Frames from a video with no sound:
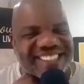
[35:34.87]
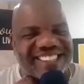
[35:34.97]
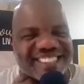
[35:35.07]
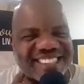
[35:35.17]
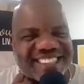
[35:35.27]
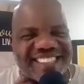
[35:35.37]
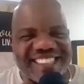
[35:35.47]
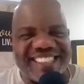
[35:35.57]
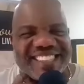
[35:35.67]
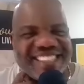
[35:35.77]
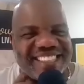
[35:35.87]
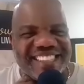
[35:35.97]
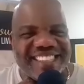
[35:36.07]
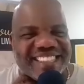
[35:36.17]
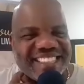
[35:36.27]
and I and I and
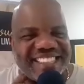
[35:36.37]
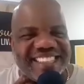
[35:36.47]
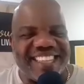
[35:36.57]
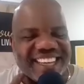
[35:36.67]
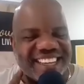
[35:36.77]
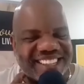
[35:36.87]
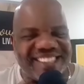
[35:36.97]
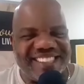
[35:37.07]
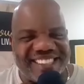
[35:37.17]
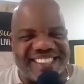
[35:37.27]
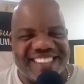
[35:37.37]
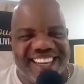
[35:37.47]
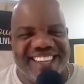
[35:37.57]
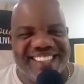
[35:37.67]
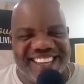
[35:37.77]
I, I think was really nice about that question,
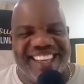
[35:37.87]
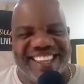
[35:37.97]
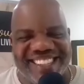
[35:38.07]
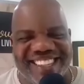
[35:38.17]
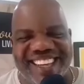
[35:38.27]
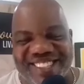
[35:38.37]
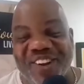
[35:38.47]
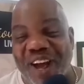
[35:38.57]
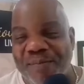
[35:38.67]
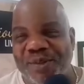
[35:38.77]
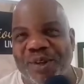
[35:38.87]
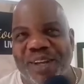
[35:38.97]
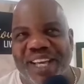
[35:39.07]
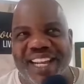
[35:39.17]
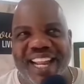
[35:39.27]
it it it, it
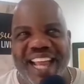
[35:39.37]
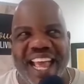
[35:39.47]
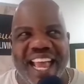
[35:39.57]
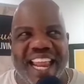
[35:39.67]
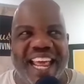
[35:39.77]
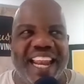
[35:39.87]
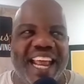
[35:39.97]
forces you there.